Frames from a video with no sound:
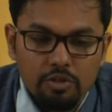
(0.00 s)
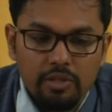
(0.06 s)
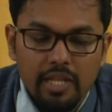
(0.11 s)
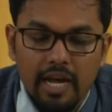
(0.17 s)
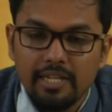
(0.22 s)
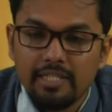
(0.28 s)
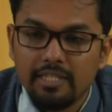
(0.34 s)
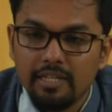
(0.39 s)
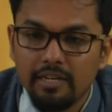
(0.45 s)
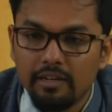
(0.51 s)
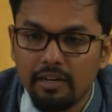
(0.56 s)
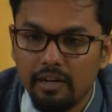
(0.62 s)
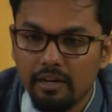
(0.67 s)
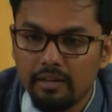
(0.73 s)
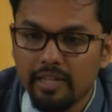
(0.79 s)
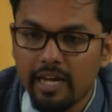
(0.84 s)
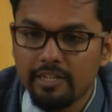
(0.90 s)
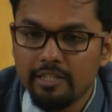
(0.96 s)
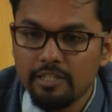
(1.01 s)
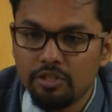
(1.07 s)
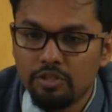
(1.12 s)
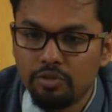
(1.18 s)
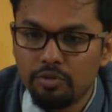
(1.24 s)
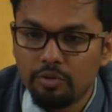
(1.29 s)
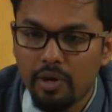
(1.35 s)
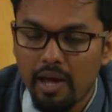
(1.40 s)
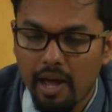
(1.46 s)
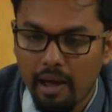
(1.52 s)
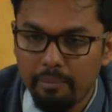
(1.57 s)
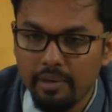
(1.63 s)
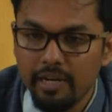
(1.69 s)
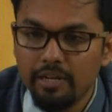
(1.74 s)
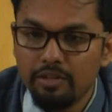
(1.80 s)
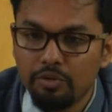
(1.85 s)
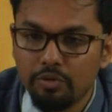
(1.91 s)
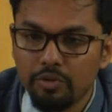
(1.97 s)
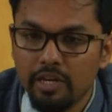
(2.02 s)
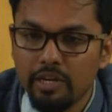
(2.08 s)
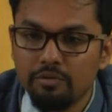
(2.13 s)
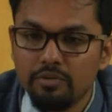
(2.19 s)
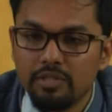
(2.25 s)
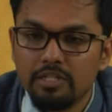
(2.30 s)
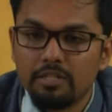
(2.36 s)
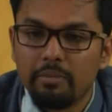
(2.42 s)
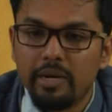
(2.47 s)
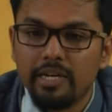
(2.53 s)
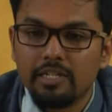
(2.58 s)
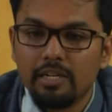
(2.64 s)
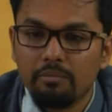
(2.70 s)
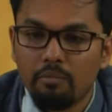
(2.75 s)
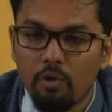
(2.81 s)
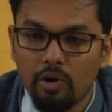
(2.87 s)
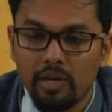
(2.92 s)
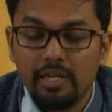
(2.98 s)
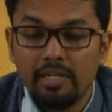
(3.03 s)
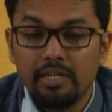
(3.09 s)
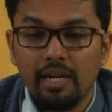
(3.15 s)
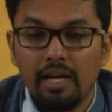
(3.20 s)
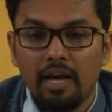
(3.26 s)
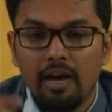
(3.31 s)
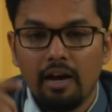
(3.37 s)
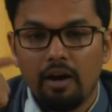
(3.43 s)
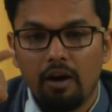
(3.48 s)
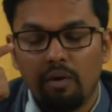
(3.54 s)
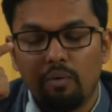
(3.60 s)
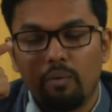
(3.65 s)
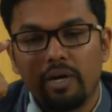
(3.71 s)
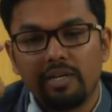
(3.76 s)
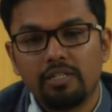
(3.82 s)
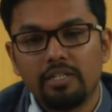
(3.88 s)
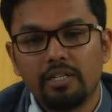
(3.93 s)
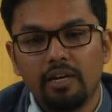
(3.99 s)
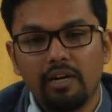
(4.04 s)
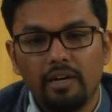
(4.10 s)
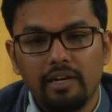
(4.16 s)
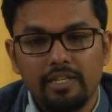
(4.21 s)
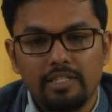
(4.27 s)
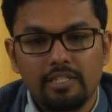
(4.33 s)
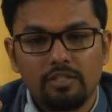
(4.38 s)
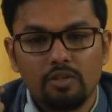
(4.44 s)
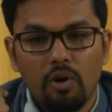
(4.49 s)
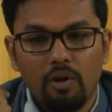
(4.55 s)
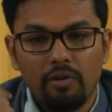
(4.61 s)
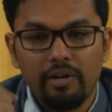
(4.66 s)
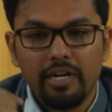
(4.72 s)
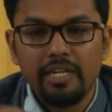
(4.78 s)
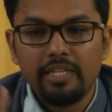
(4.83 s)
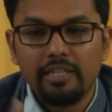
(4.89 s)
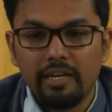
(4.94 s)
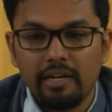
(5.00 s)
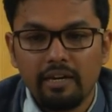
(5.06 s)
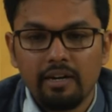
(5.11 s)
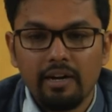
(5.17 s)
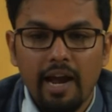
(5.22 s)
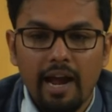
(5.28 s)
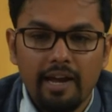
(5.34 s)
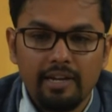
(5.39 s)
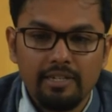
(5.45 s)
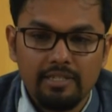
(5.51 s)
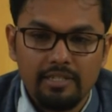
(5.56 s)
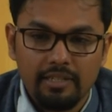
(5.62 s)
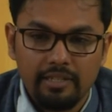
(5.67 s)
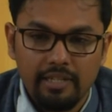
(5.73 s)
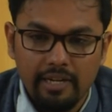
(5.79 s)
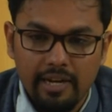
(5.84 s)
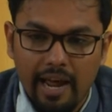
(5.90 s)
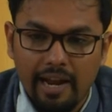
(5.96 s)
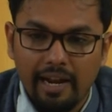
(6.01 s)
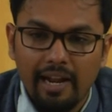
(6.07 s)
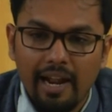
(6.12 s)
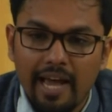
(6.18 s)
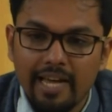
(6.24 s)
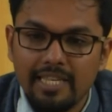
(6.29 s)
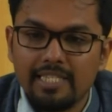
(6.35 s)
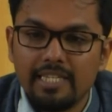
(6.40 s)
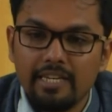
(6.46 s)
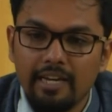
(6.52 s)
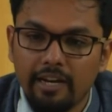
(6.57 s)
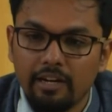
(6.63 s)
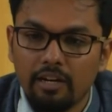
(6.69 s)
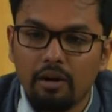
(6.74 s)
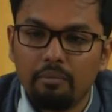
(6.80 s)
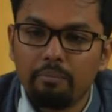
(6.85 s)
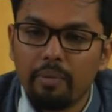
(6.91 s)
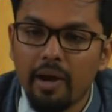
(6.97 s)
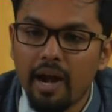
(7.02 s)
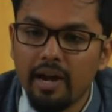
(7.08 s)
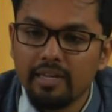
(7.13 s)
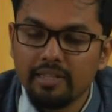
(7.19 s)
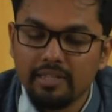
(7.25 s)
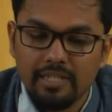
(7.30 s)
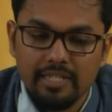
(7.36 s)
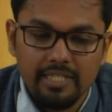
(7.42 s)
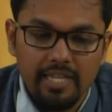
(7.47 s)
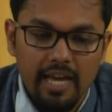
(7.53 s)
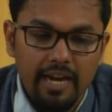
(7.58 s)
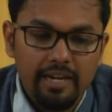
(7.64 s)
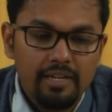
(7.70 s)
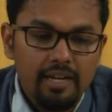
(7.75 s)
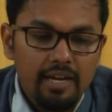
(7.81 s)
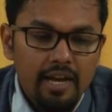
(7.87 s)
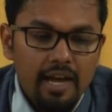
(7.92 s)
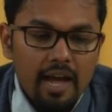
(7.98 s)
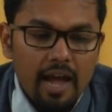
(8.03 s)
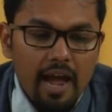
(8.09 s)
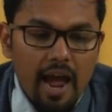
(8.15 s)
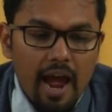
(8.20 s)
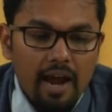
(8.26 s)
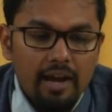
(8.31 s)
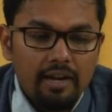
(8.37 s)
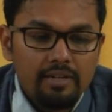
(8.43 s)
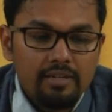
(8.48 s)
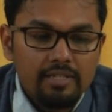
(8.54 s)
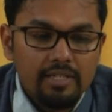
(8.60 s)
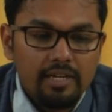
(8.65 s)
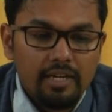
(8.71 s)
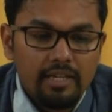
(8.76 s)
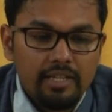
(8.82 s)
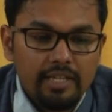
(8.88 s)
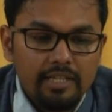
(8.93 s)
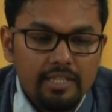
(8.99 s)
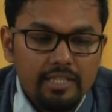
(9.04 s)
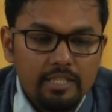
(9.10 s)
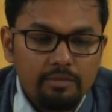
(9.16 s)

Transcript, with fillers: that's uh, that is through happening through the user's mental model uh, what is already there and then analyzing and comparing the design and then this